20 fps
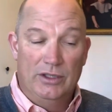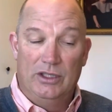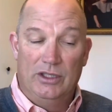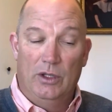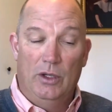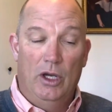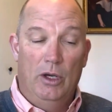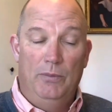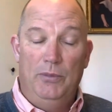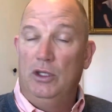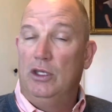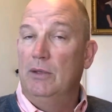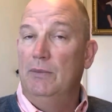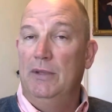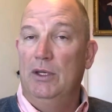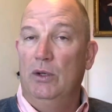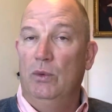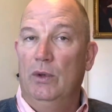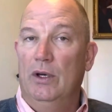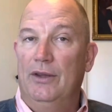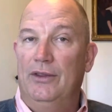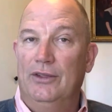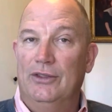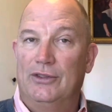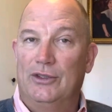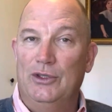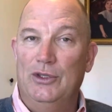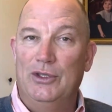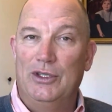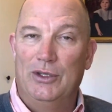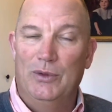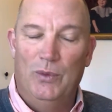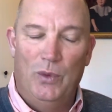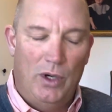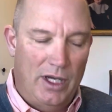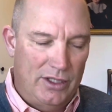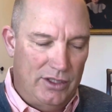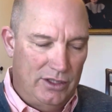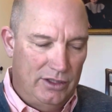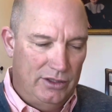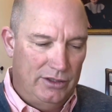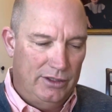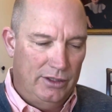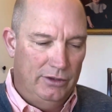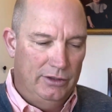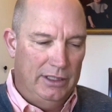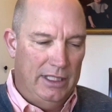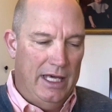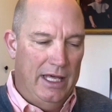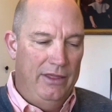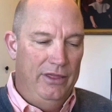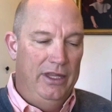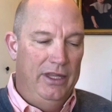So hope you can be with us or you can watch this online.